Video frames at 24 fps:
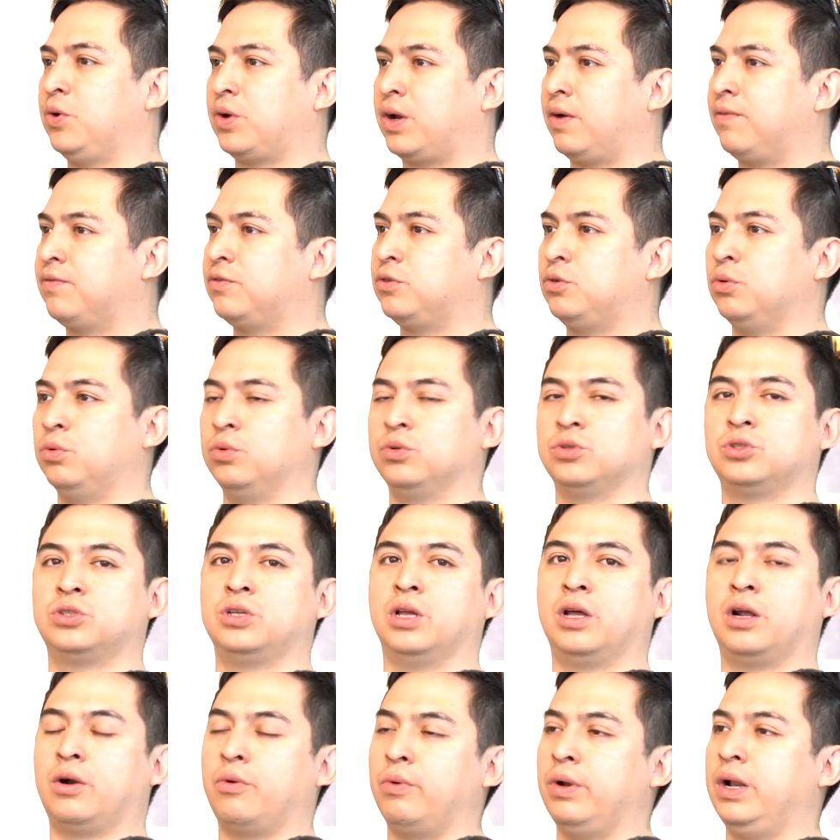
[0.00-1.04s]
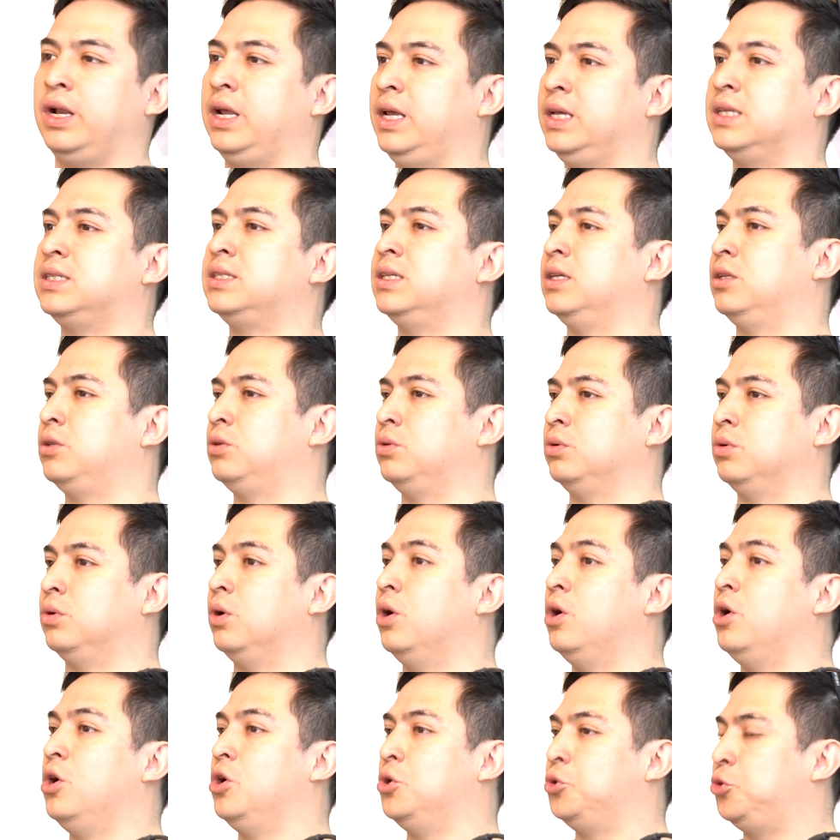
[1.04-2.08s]
You have tools that are really easy
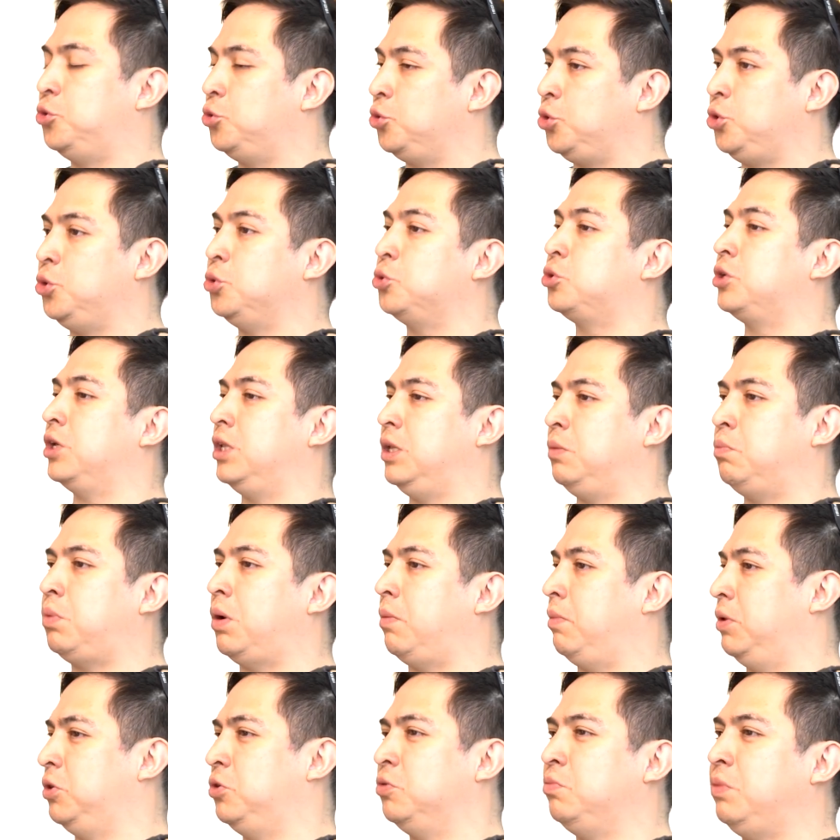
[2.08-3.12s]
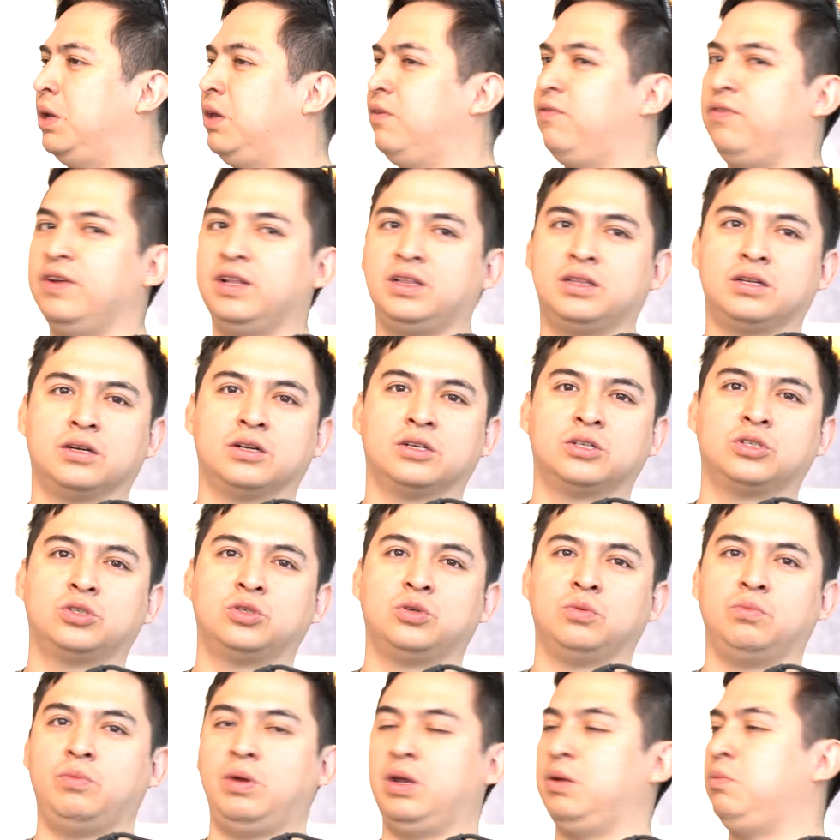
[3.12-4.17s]
to use and implement to make
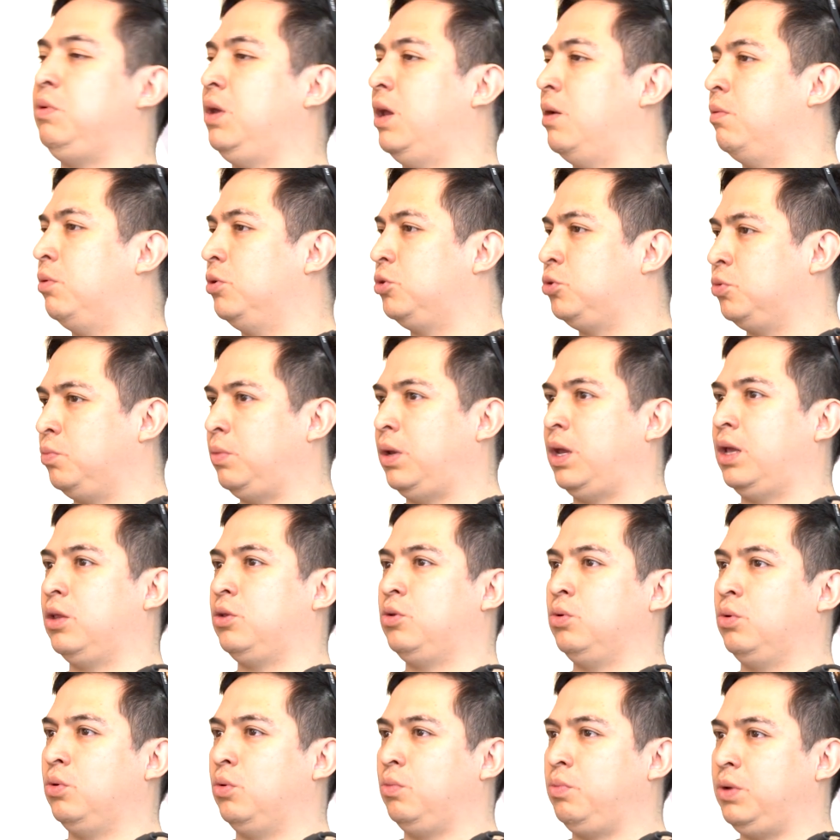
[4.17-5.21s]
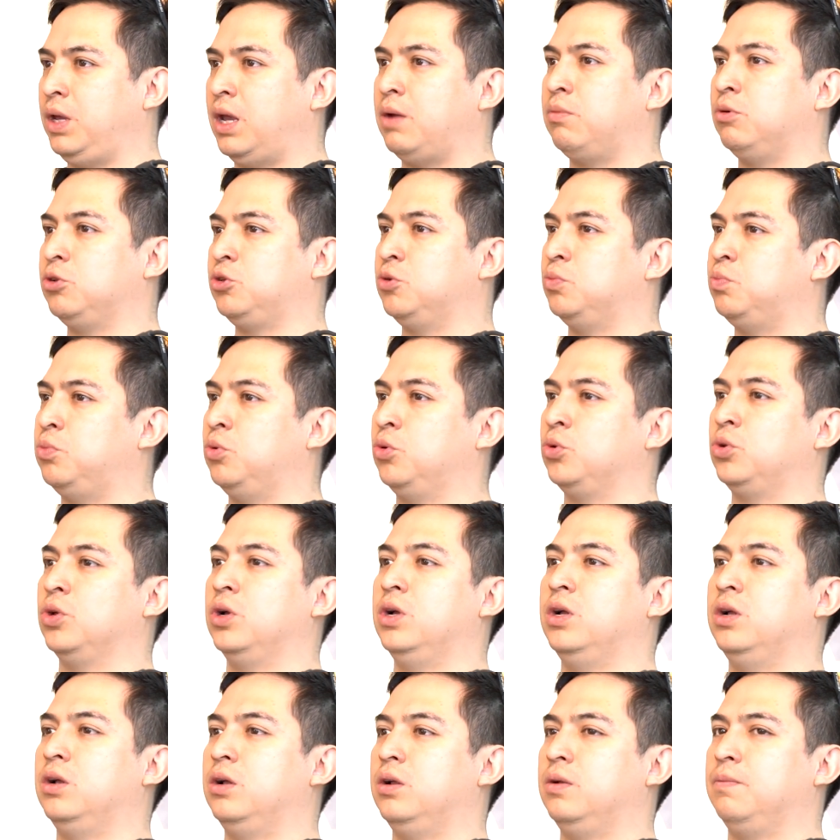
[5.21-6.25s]
filters to be able to
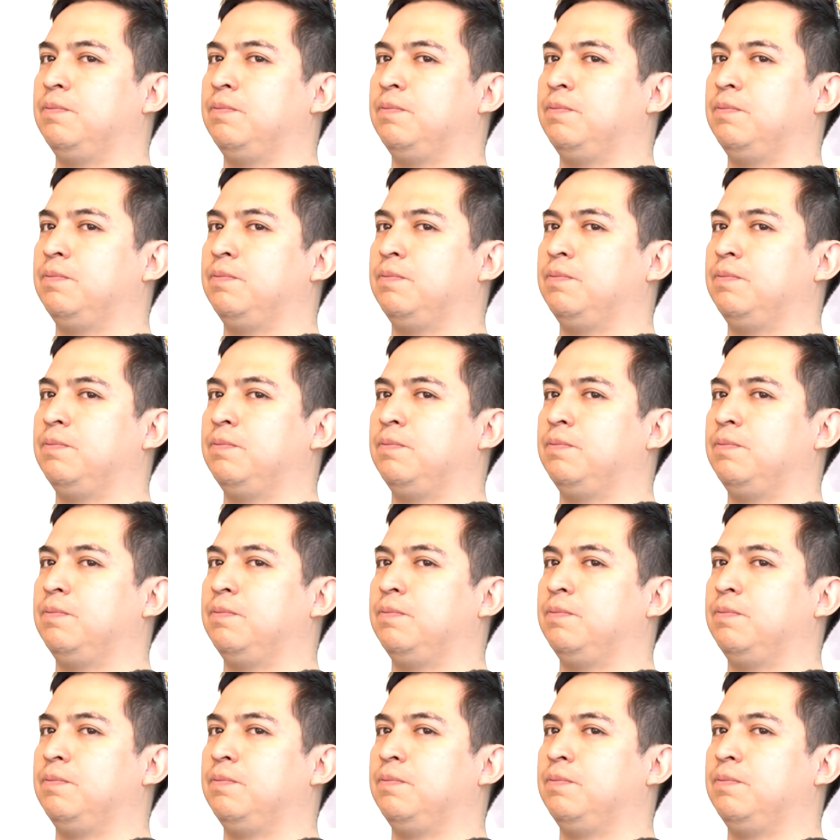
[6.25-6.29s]
put